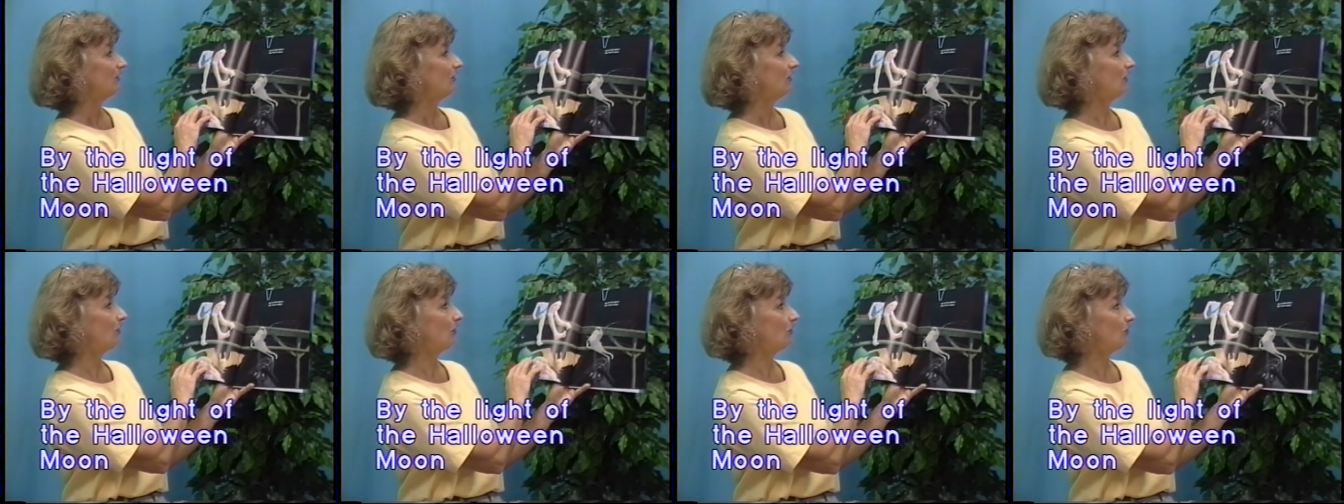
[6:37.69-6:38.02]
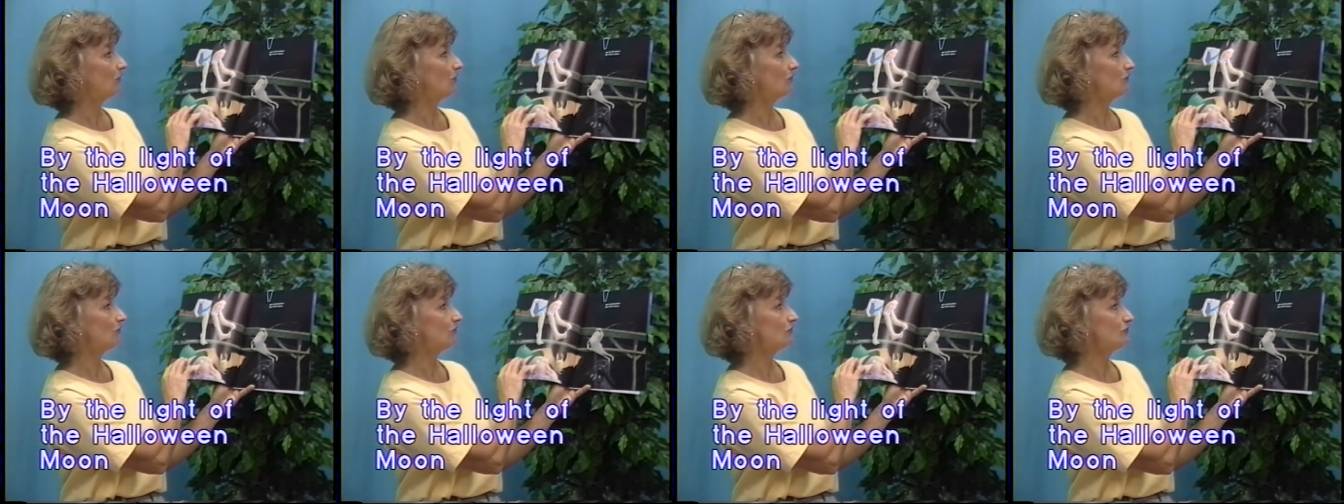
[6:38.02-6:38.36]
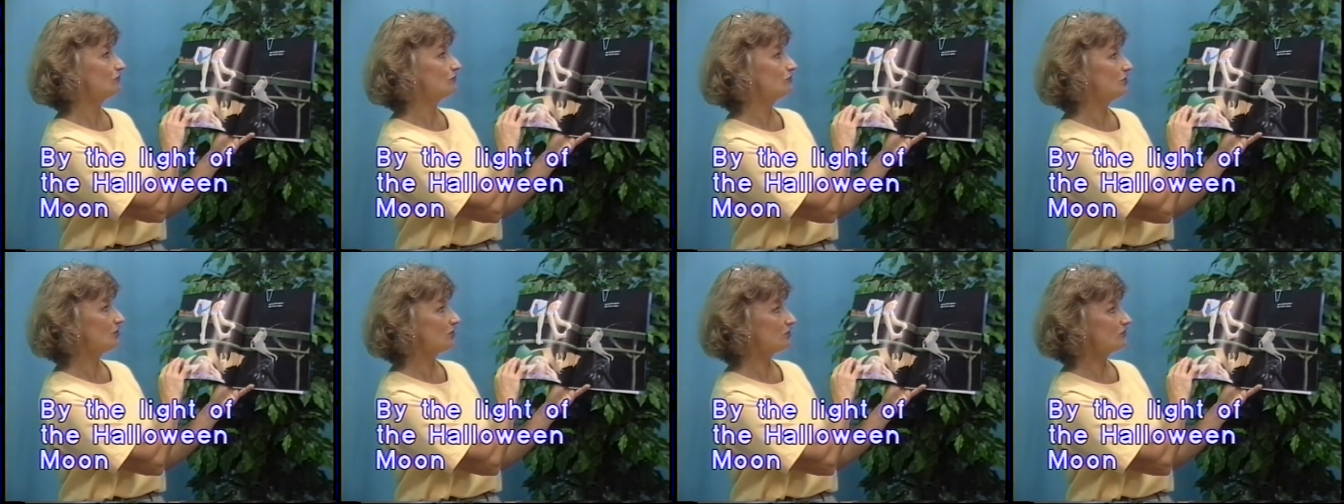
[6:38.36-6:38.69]
Oh,
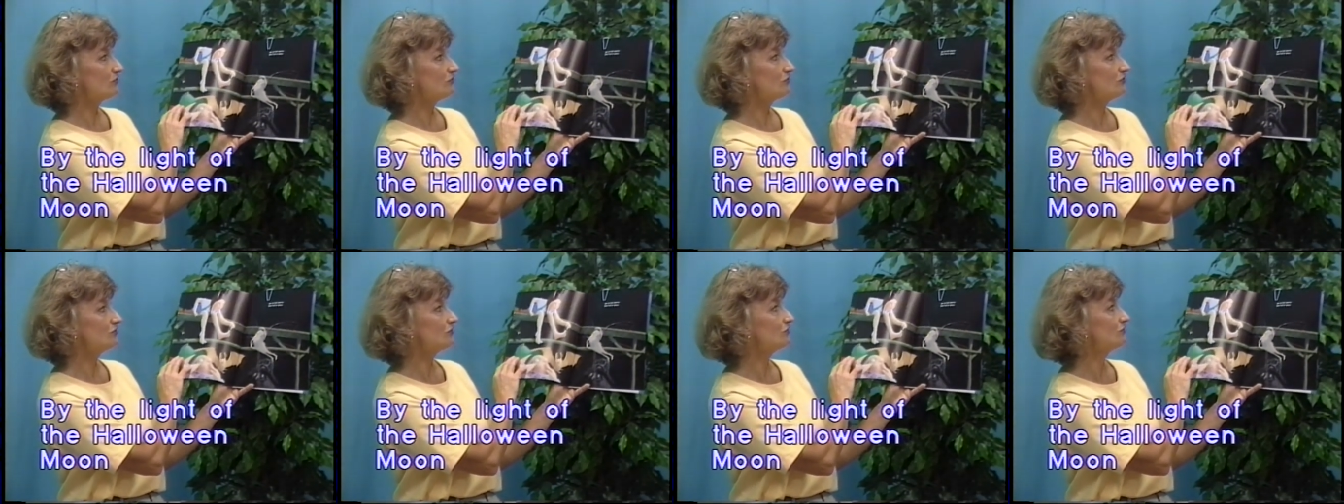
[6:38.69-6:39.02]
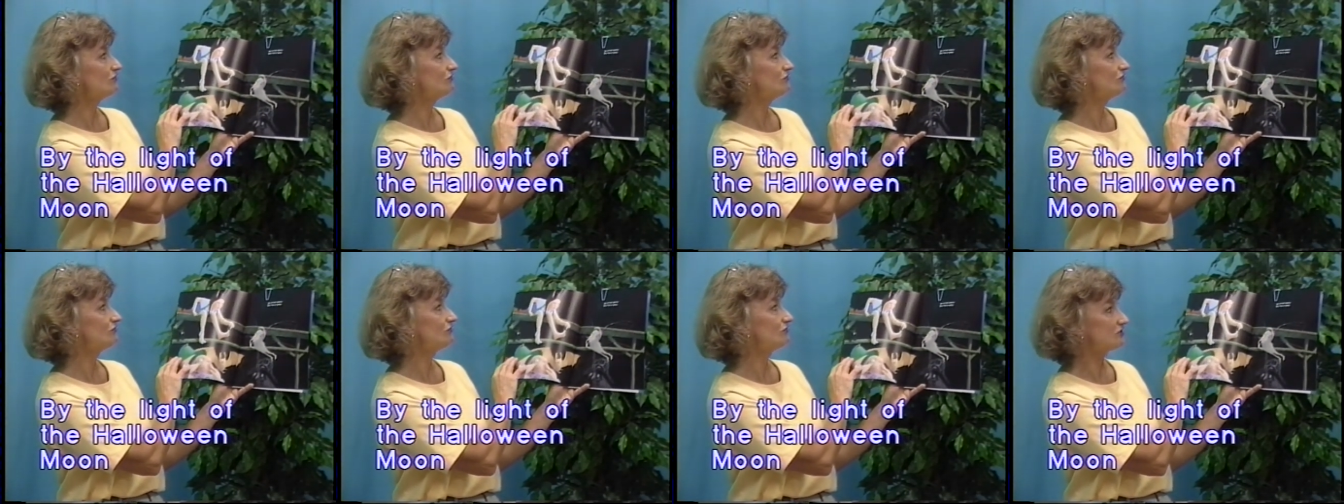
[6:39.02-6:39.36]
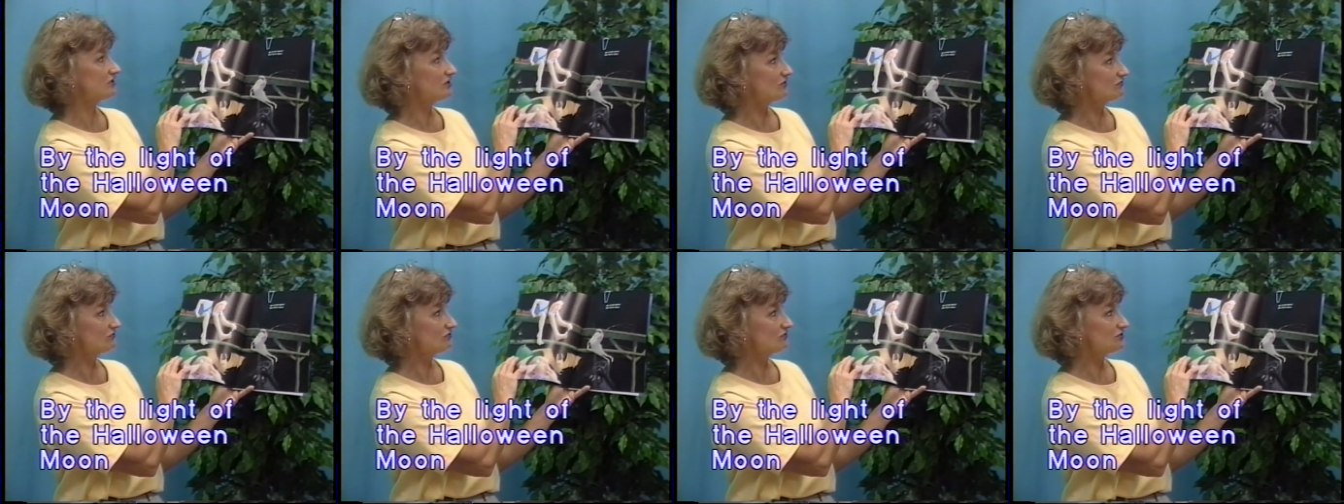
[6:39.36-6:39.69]
no, you
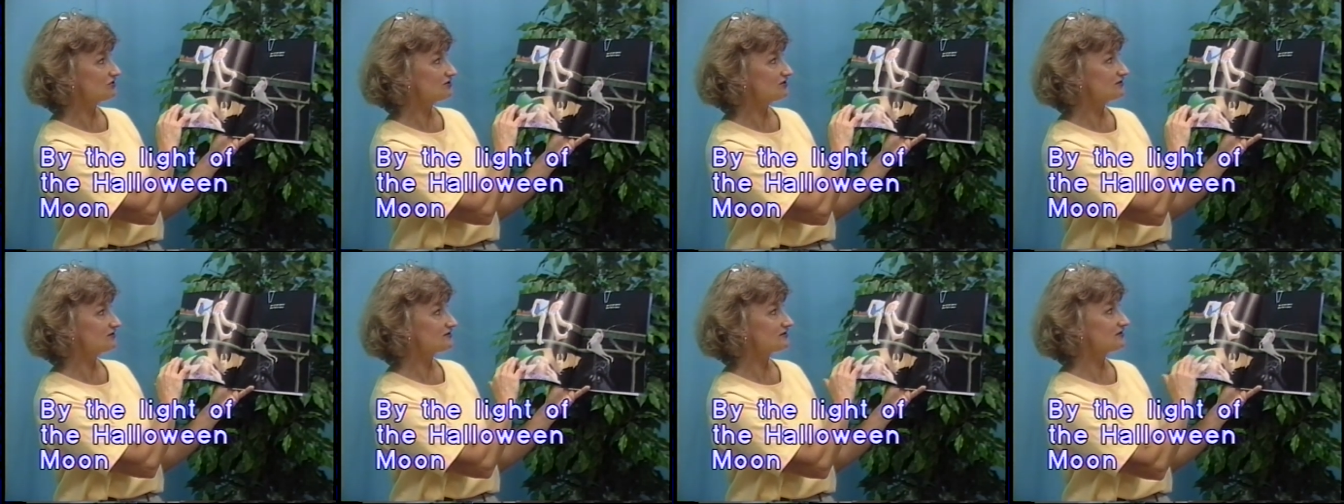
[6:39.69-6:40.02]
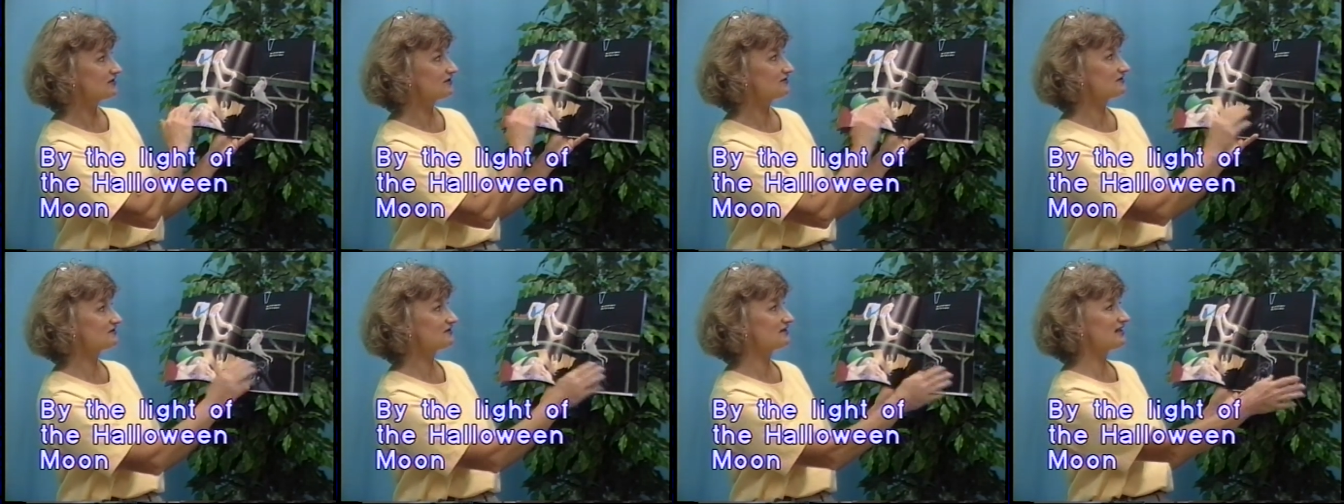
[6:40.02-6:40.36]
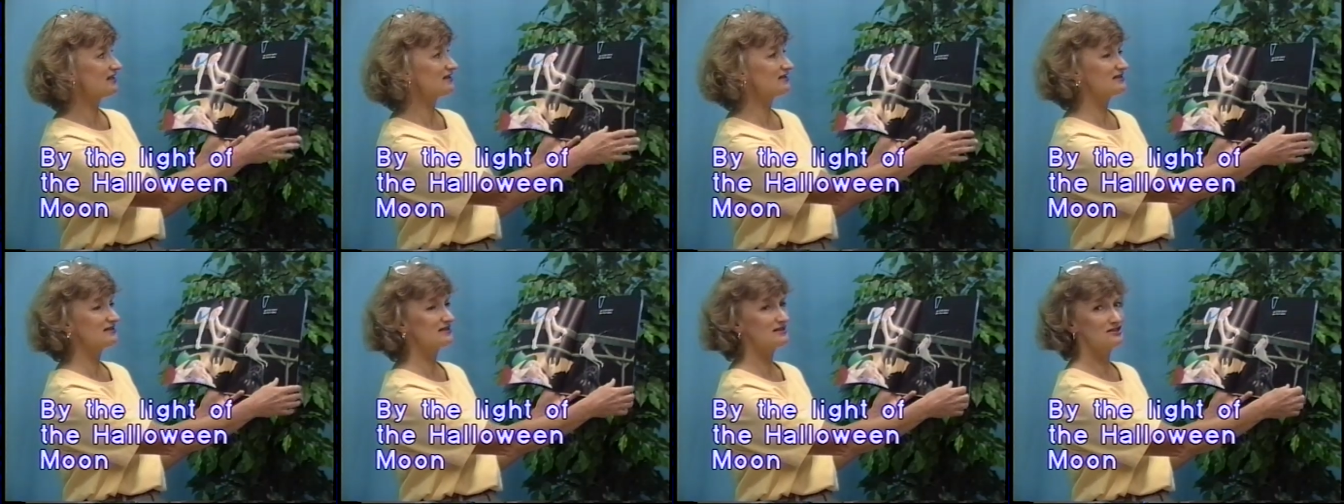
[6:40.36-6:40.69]
don't, she says.
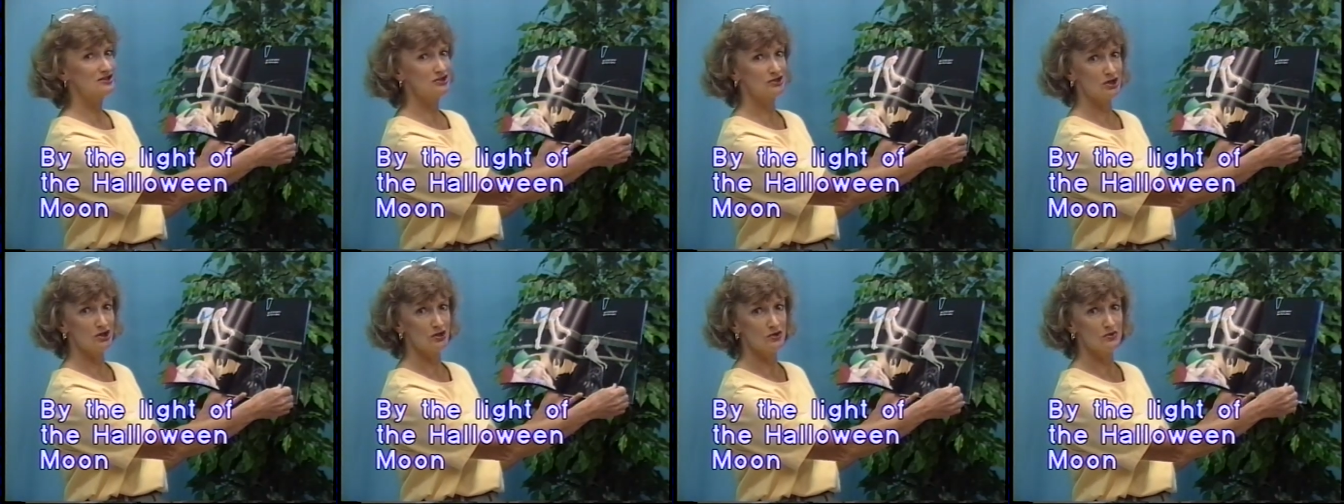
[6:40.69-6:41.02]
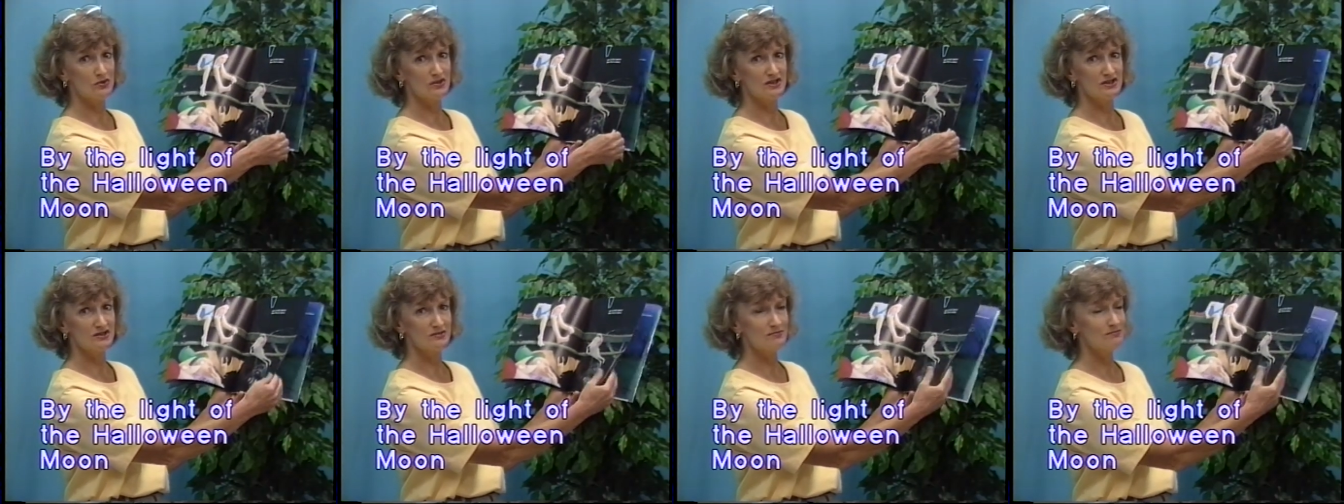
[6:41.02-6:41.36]
That toe is